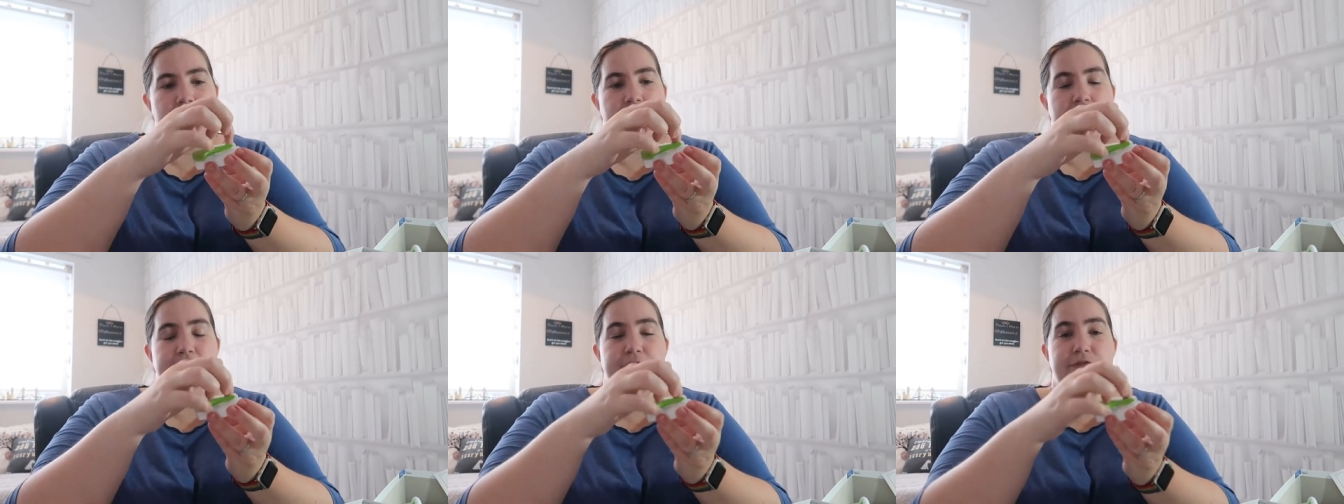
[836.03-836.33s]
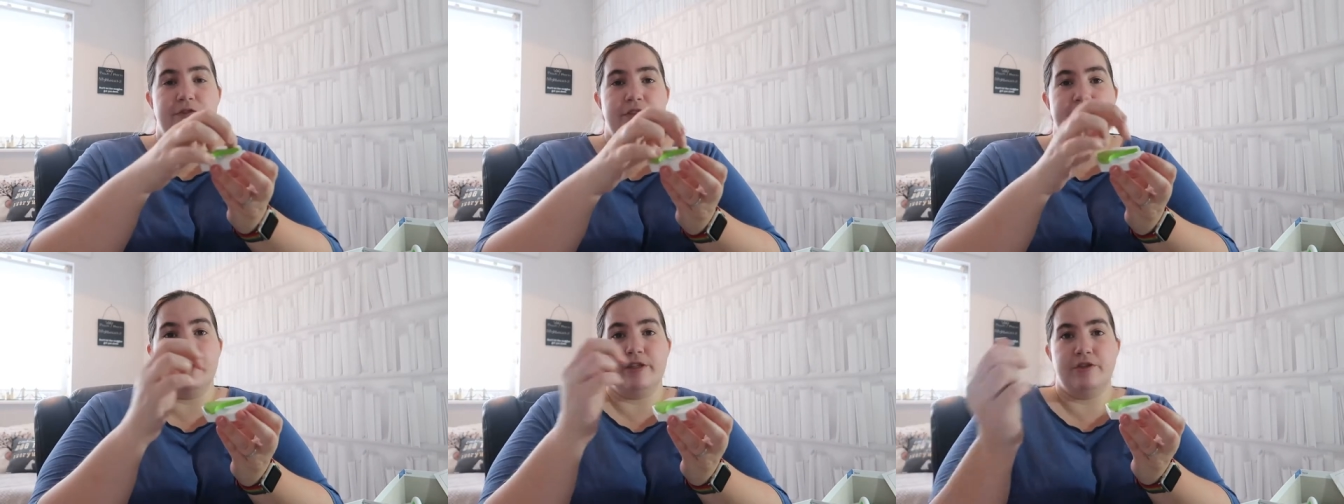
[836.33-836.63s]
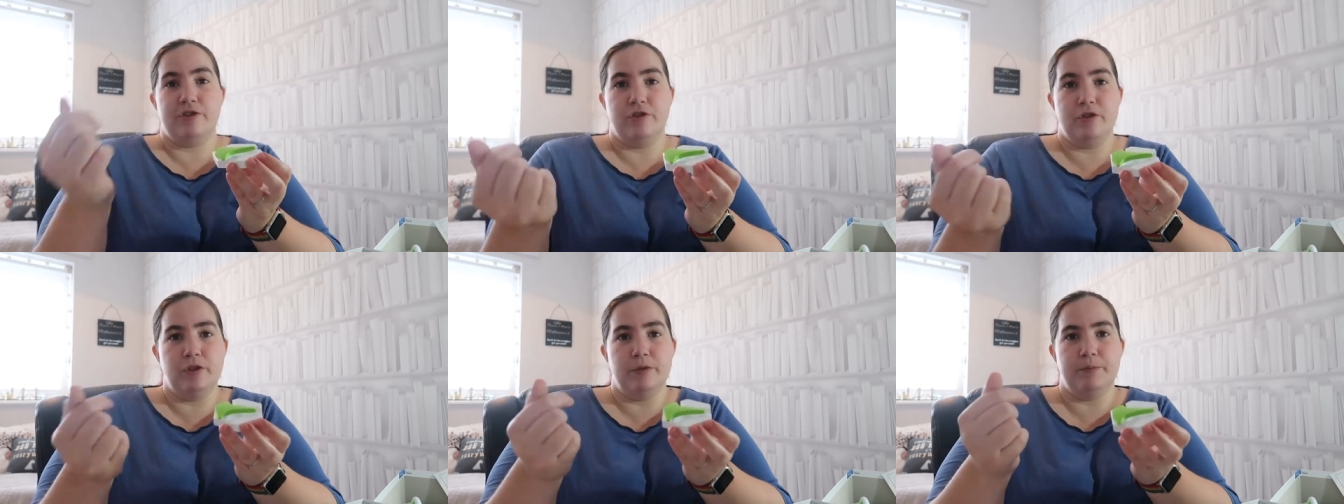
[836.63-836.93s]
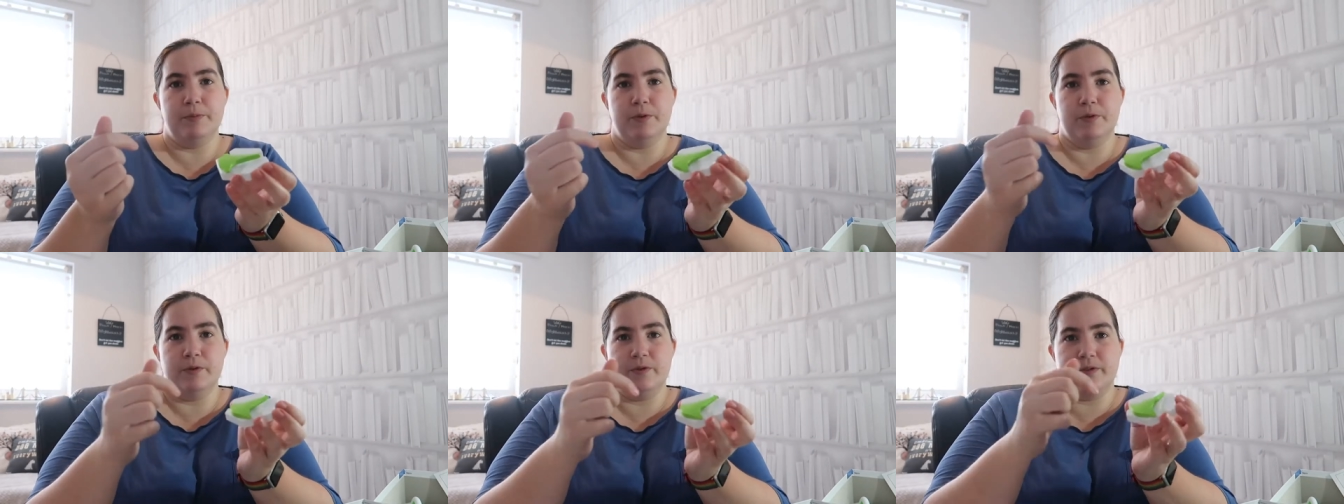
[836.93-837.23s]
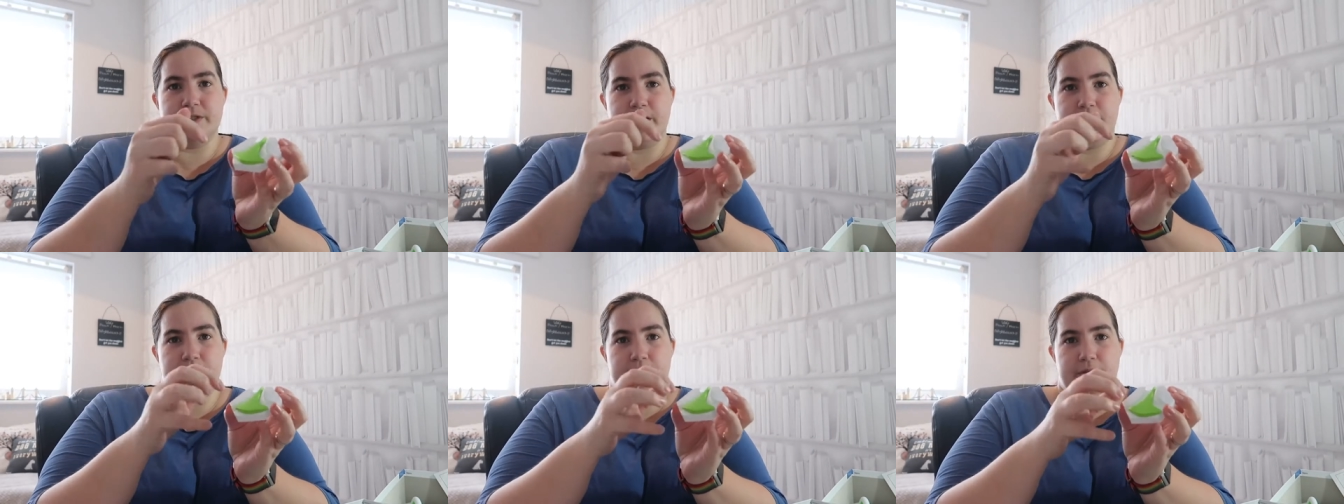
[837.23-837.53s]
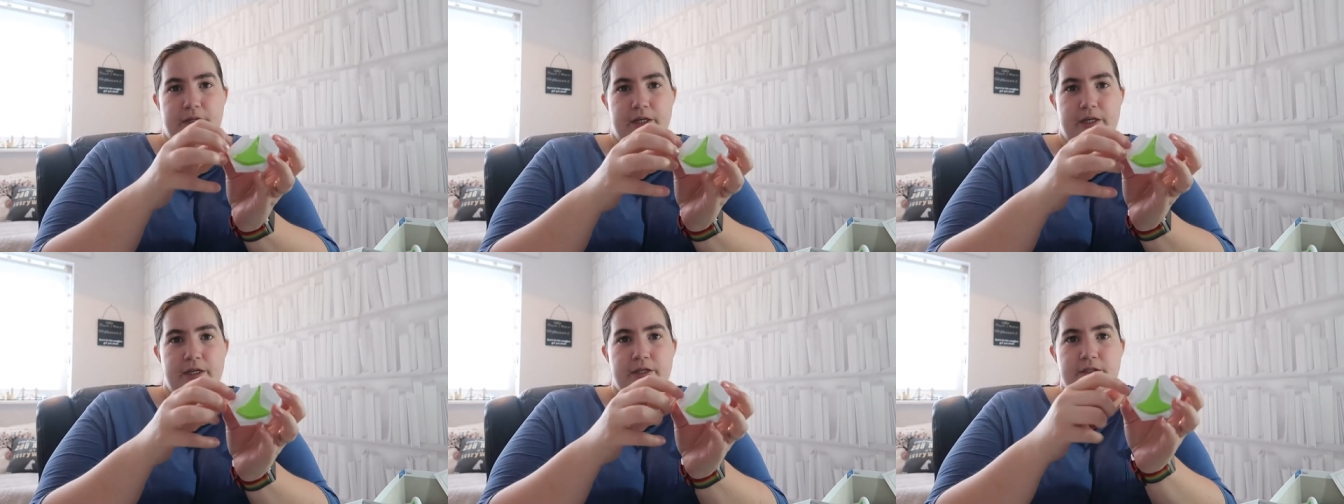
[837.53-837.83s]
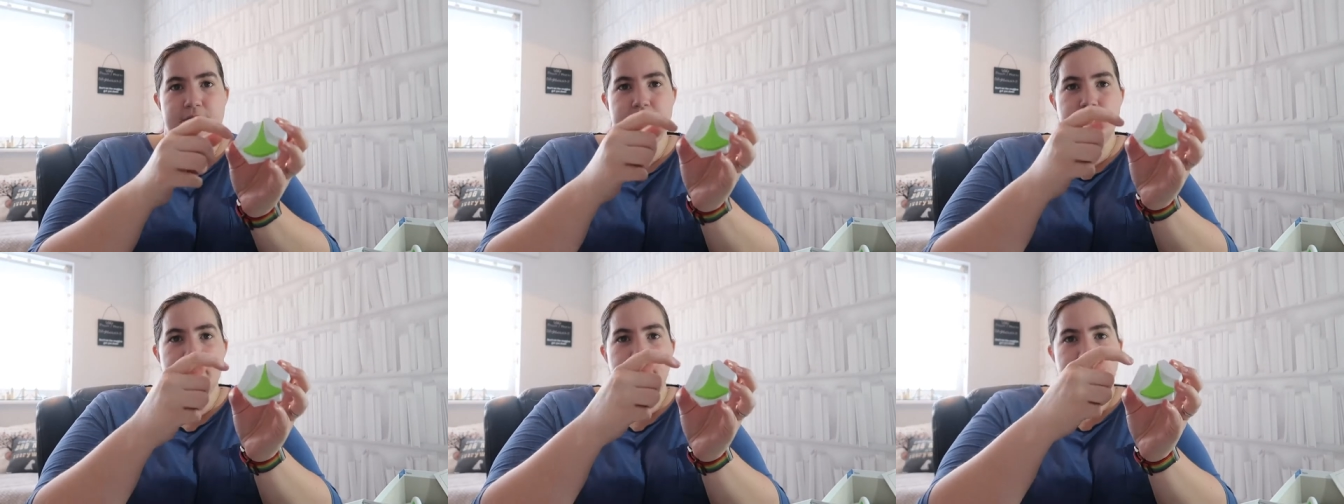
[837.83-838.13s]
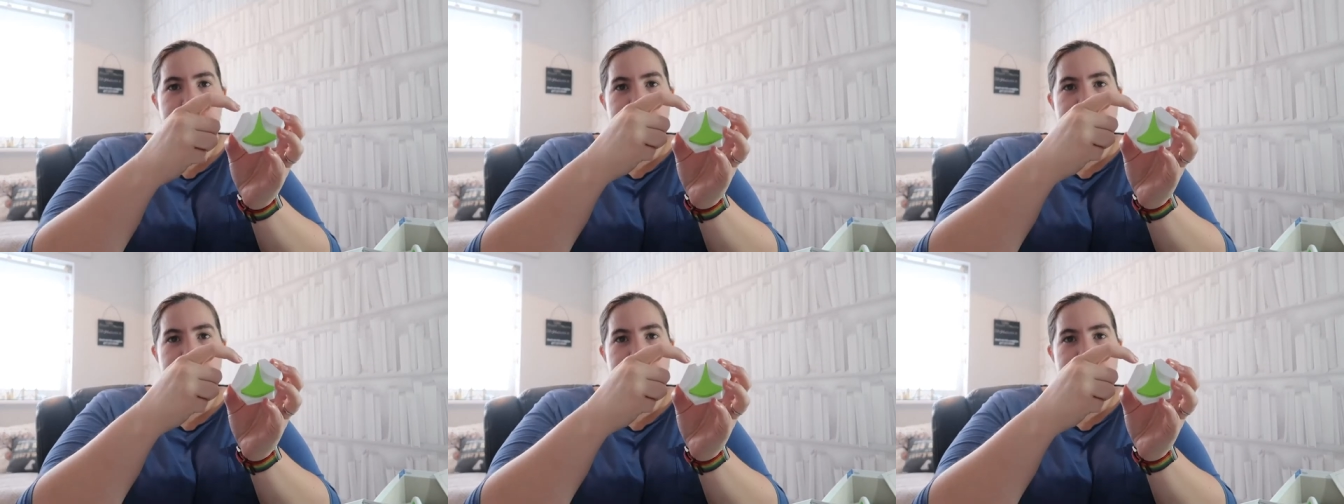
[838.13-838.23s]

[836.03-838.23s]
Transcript: And if you send two balls down it,